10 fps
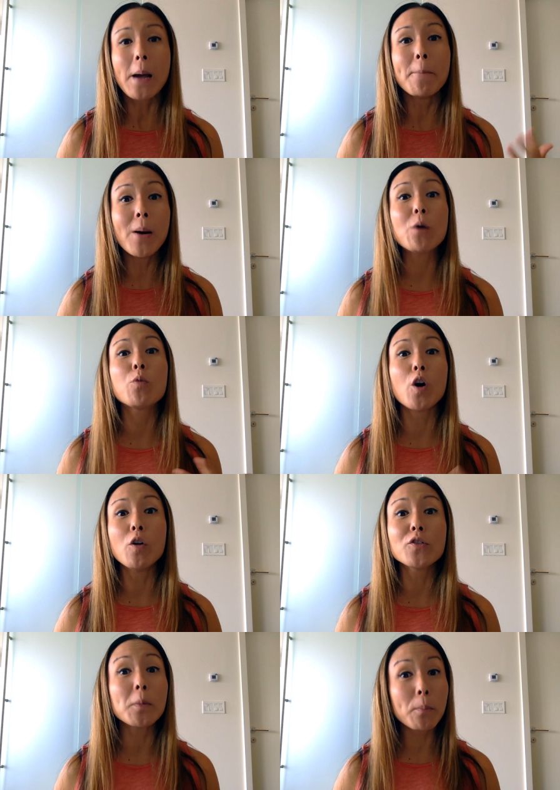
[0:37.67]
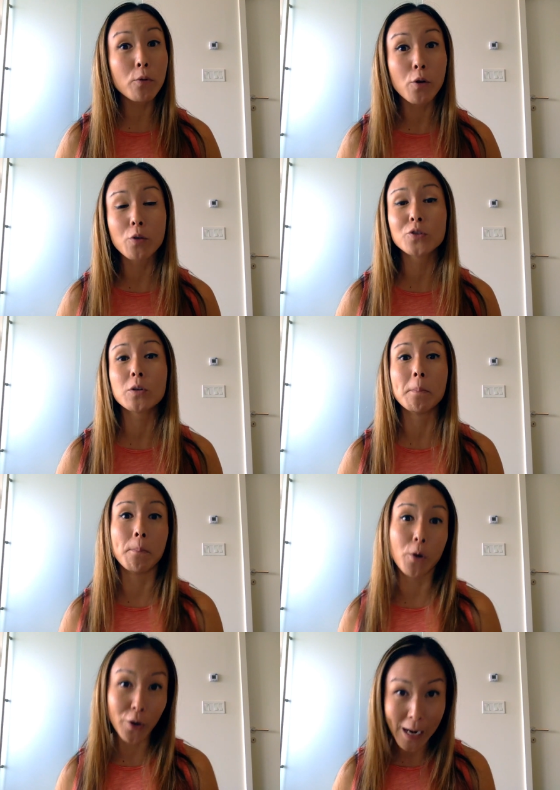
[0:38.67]
but we're also prone to
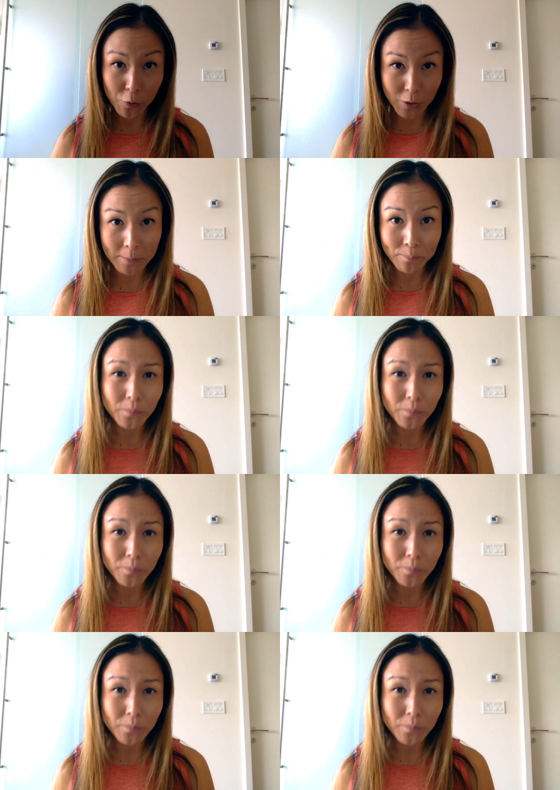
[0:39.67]
burnout